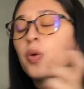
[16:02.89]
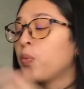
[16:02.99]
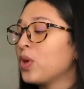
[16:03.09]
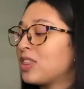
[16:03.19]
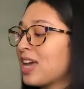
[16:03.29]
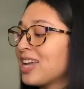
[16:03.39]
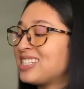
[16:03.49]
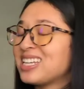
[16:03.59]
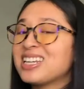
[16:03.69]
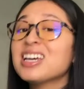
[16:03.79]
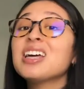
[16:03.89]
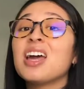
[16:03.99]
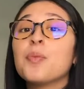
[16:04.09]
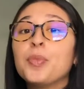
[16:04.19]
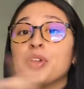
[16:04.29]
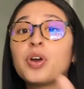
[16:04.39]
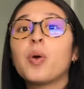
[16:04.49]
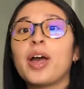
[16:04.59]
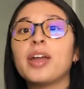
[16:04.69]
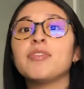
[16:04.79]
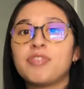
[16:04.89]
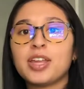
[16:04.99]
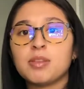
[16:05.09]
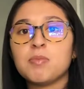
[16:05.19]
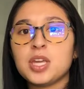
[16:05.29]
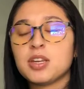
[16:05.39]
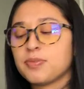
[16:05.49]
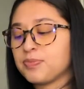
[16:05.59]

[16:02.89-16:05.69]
With that data, I'm going to go ahead and find the mean.